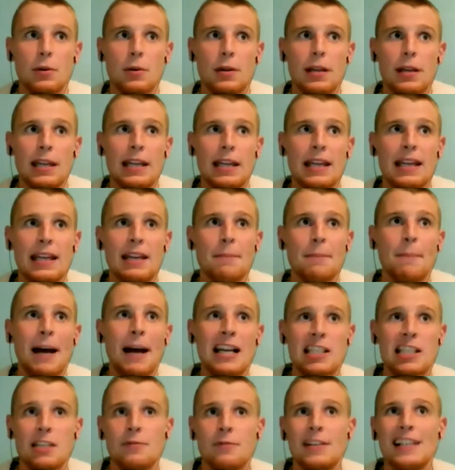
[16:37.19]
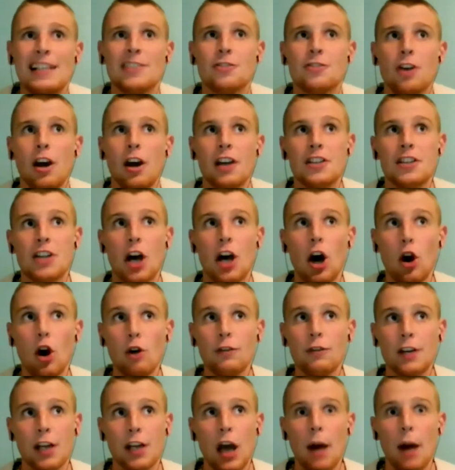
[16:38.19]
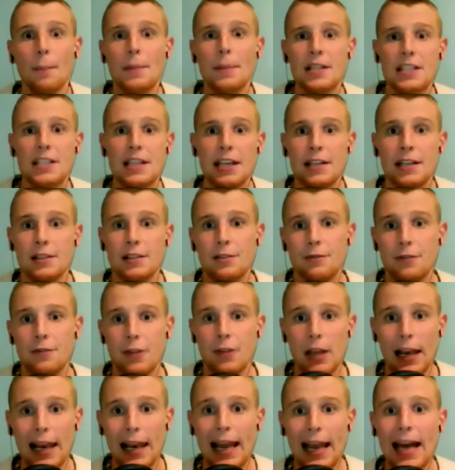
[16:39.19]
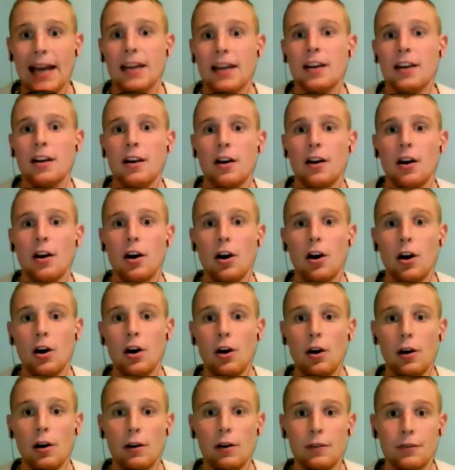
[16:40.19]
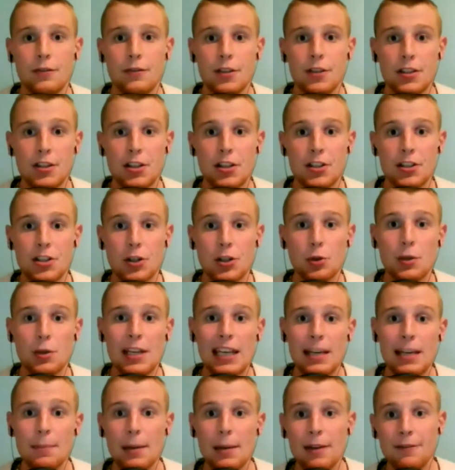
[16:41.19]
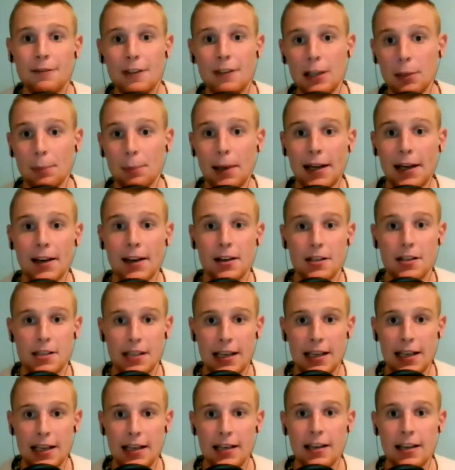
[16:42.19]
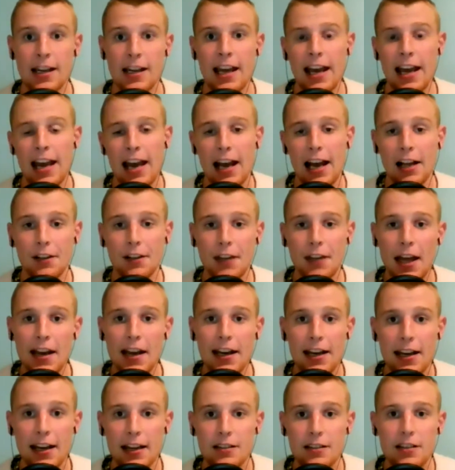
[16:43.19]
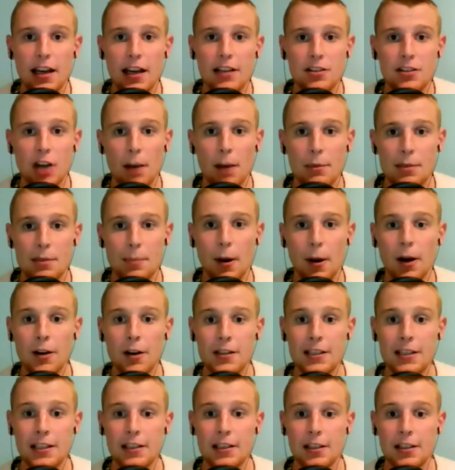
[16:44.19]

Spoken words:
he massively tried to overcompensate for the lack of the two key midfield players in El Nene and Thomas Partey.